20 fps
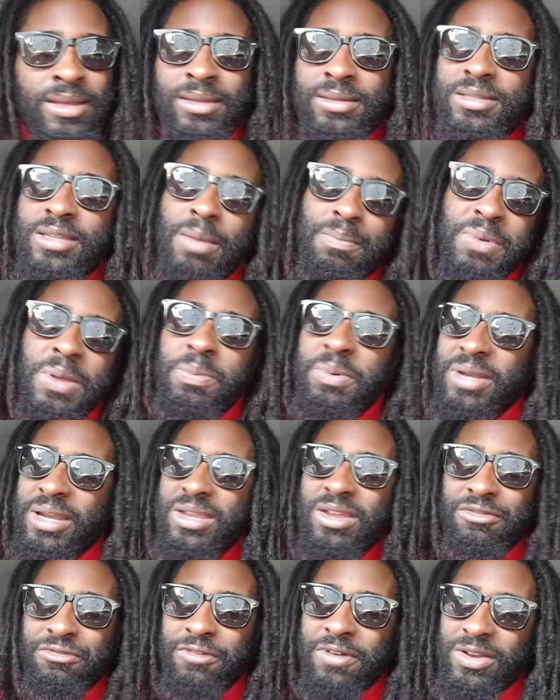some people
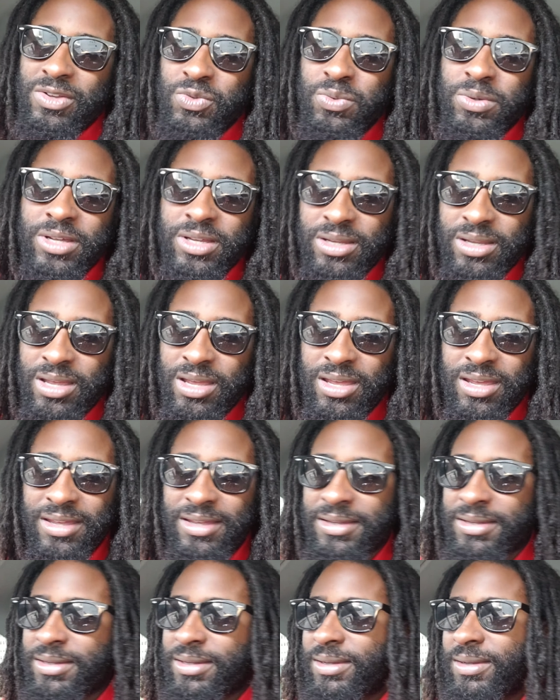that you're friends with,
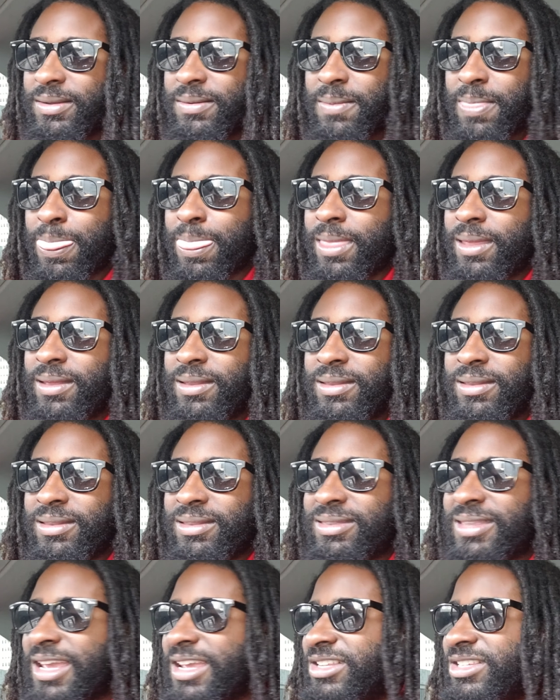
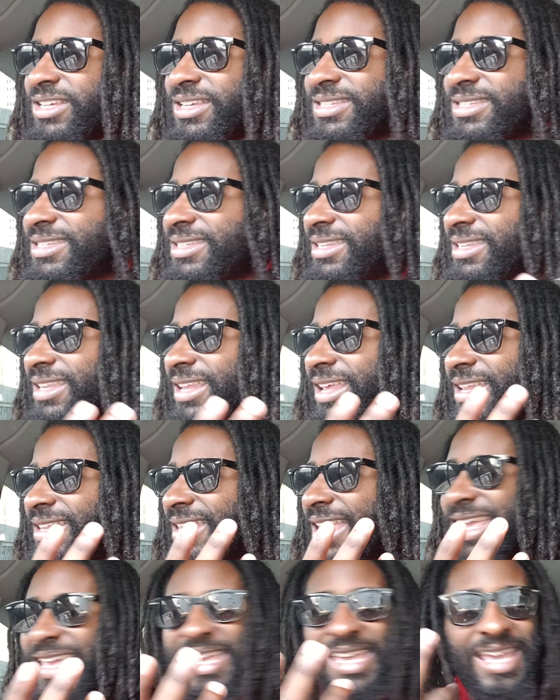they just,
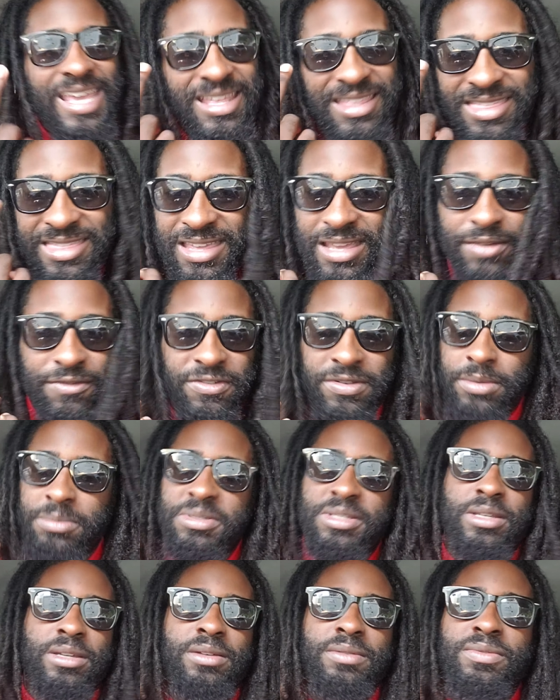they can't think for
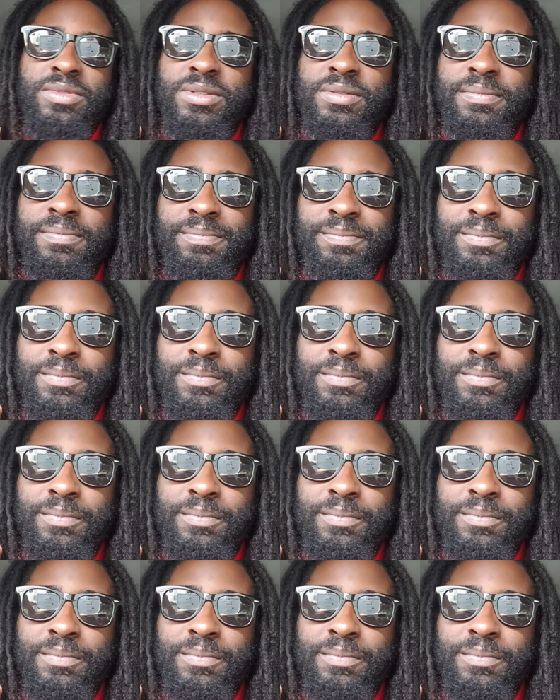themselves.